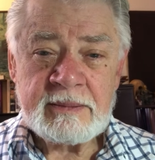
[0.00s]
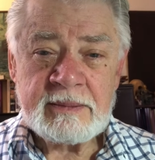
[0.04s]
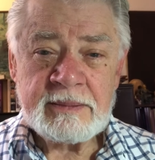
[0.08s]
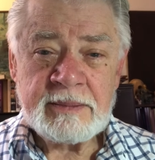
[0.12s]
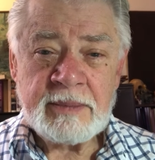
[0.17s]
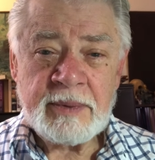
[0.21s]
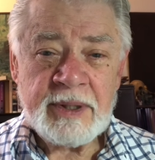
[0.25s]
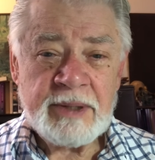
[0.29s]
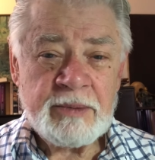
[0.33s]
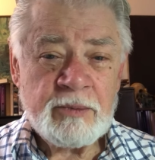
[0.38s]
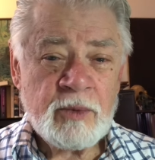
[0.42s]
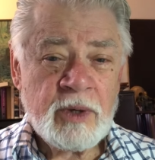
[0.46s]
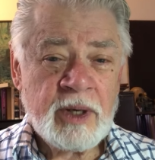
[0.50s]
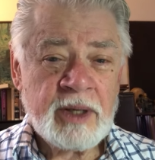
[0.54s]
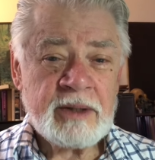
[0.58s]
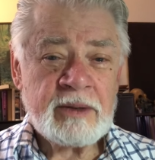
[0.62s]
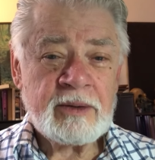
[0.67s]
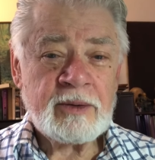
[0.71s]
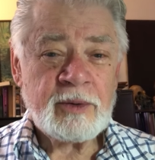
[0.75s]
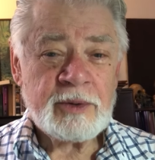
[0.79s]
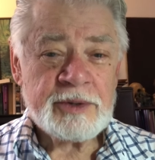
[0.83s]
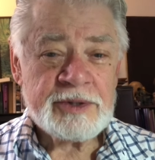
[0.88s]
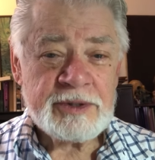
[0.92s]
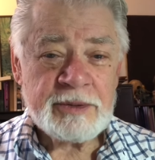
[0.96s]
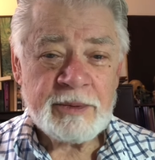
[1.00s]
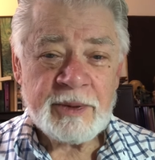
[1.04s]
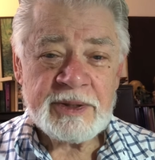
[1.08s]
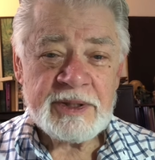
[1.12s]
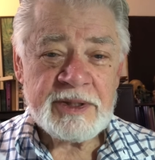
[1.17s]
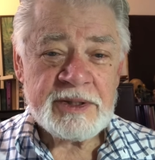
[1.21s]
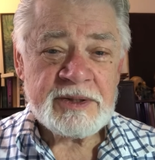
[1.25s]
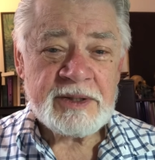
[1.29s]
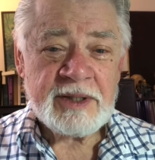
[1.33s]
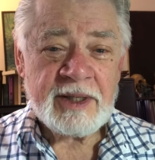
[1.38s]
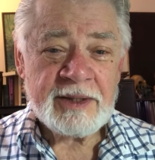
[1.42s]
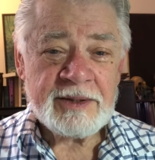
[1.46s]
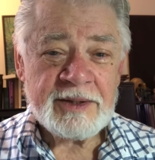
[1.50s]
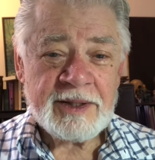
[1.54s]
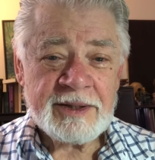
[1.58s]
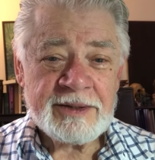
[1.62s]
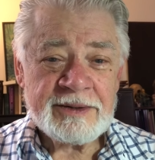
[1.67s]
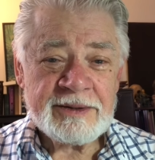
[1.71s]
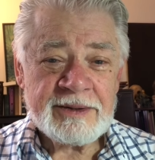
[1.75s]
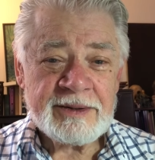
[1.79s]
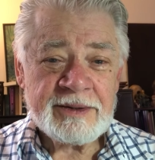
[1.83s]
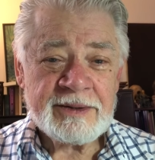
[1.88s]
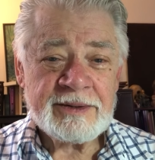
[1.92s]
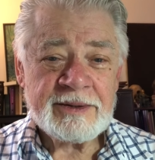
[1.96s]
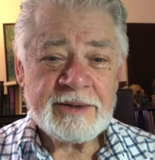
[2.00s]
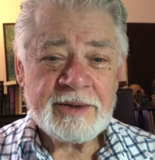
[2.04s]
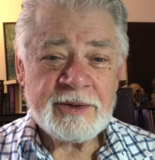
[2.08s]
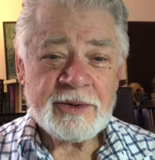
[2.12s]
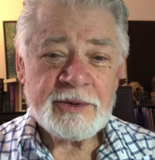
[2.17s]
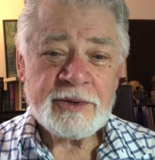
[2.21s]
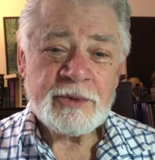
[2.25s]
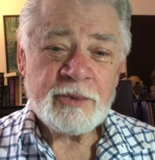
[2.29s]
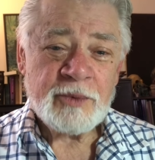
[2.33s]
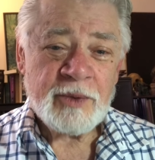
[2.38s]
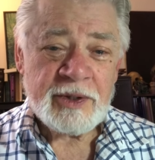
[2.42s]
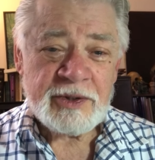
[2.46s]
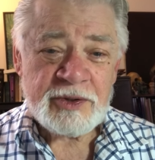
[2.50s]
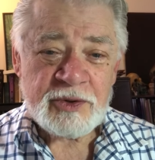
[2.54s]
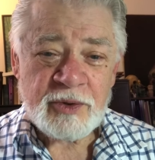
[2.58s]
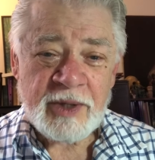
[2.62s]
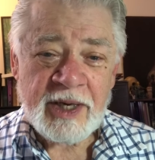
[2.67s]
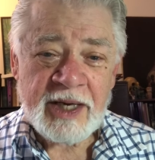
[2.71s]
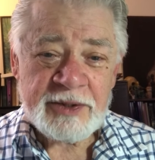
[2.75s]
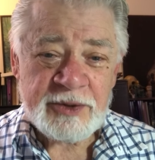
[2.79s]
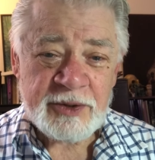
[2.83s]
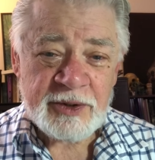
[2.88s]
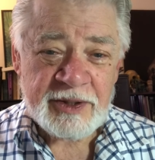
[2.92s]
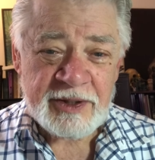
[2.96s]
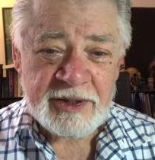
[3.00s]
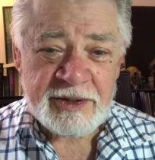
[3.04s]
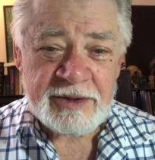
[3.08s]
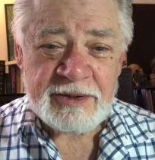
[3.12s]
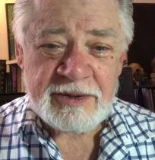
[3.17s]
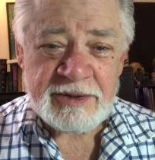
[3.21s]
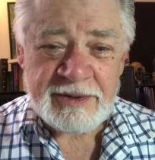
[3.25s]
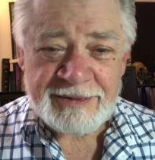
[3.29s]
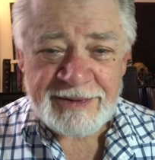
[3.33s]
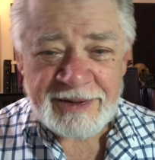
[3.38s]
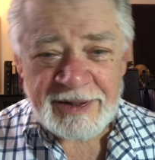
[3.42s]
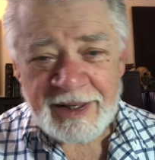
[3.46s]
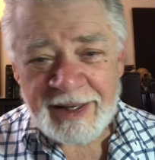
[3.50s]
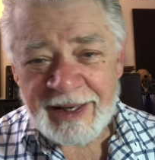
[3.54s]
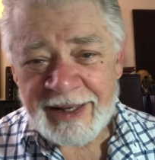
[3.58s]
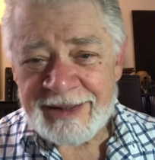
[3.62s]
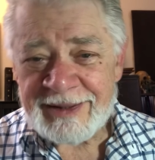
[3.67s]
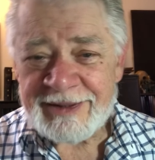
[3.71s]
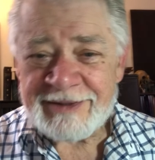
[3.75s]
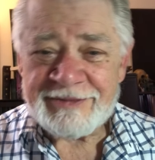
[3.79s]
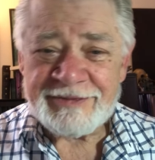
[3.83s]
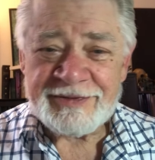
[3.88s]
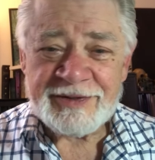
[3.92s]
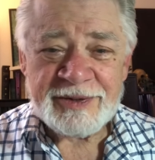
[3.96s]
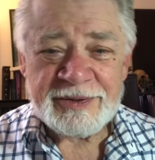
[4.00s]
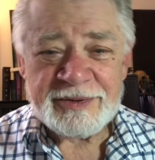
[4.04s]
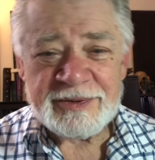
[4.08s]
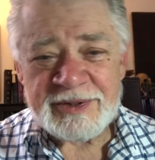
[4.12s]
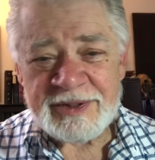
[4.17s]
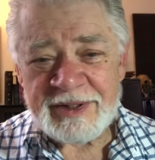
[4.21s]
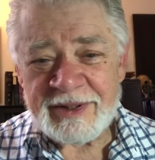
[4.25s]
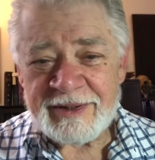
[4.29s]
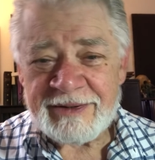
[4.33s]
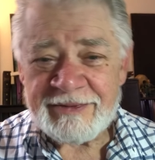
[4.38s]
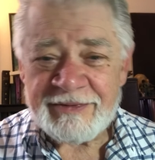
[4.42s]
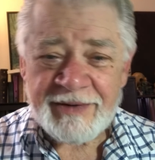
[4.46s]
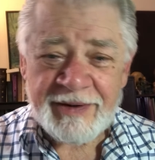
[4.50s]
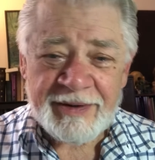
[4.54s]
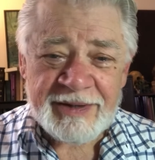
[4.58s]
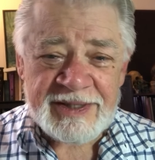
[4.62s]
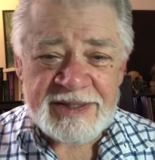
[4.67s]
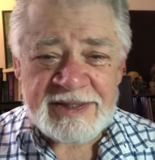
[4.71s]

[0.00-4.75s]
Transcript: we want to also understand that you know the word tragedy is kind of used in a very